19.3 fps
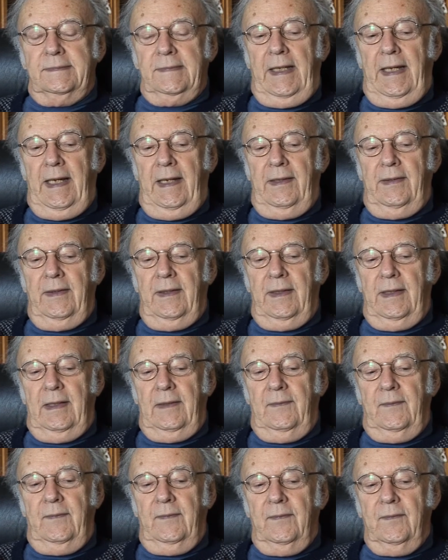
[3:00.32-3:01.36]
And
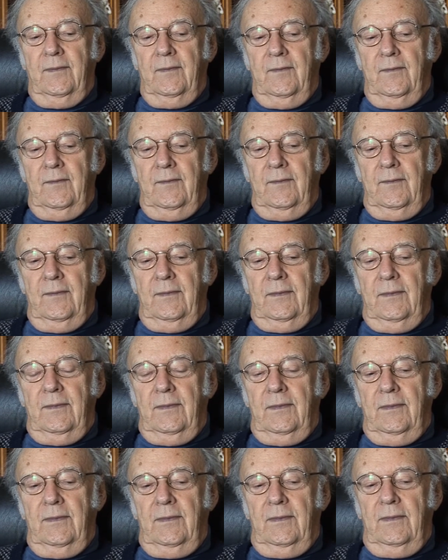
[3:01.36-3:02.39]
um,
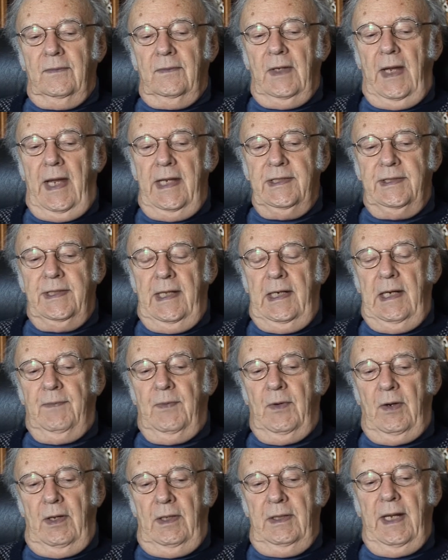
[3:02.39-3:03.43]
I stayed
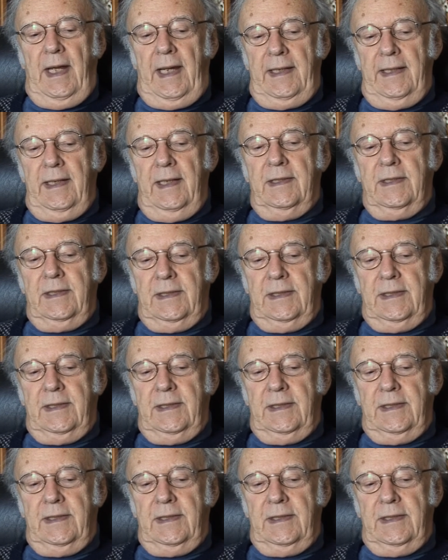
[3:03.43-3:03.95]
up all night and